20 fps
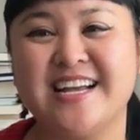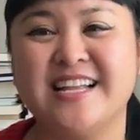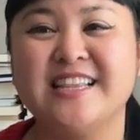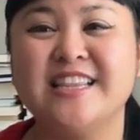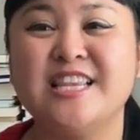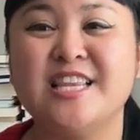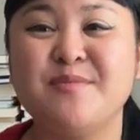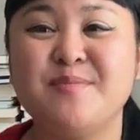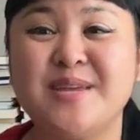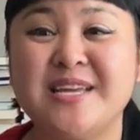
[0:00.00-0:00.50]

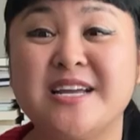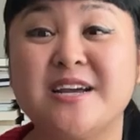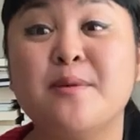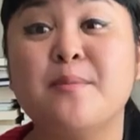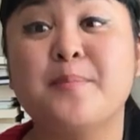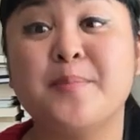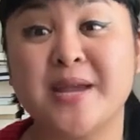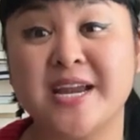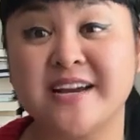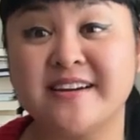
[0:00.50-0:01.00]
Limit
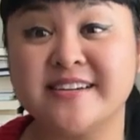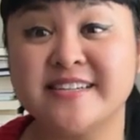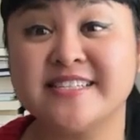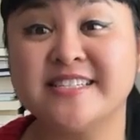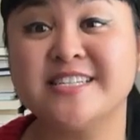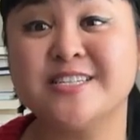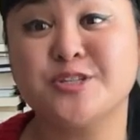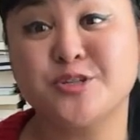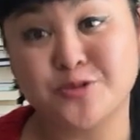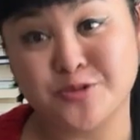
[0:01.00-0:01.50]

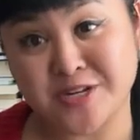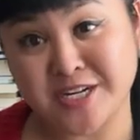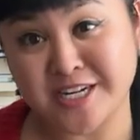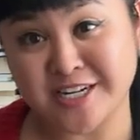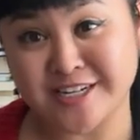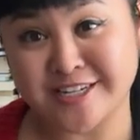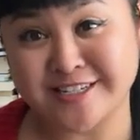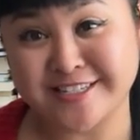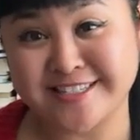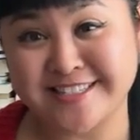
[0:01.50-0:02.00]
comparison
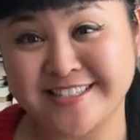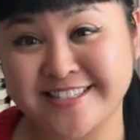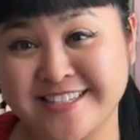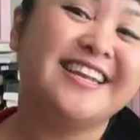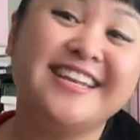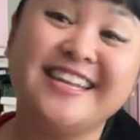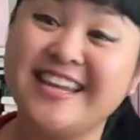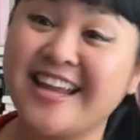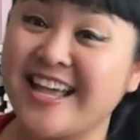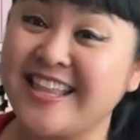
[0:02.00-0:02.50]
triggers.
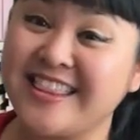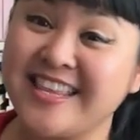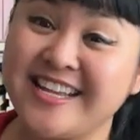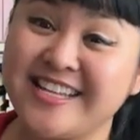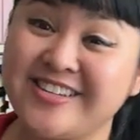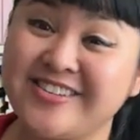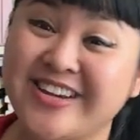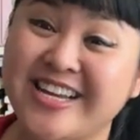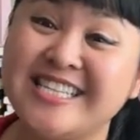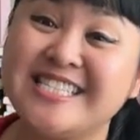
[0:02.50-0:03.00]
Nothing
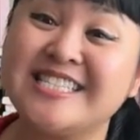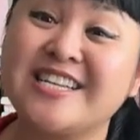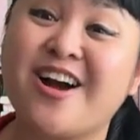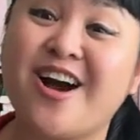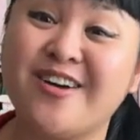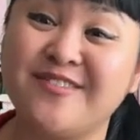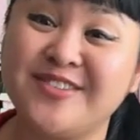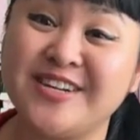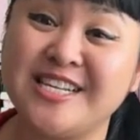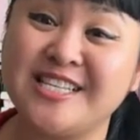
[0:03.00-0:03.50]
drains
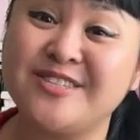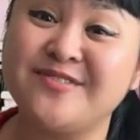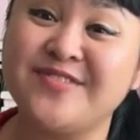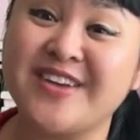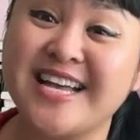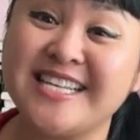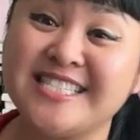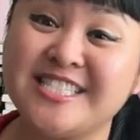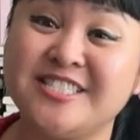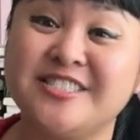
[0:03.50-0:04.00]
confidence
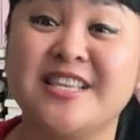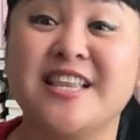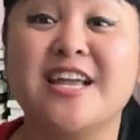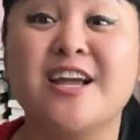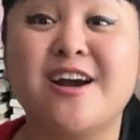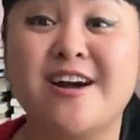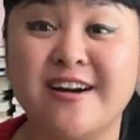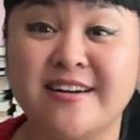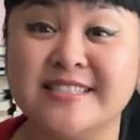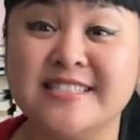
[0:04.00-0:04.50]
faster than
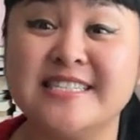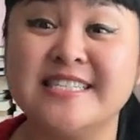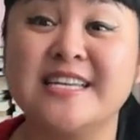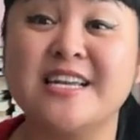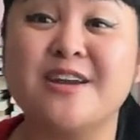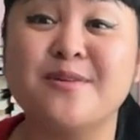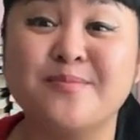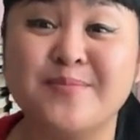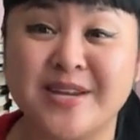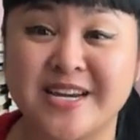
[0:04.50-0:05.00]
constant
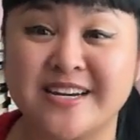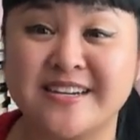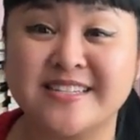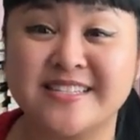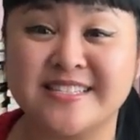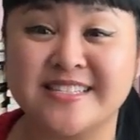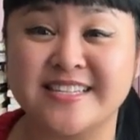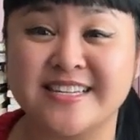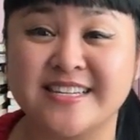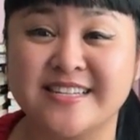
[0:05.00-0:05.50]

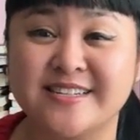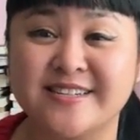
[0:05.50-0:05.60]
comparison.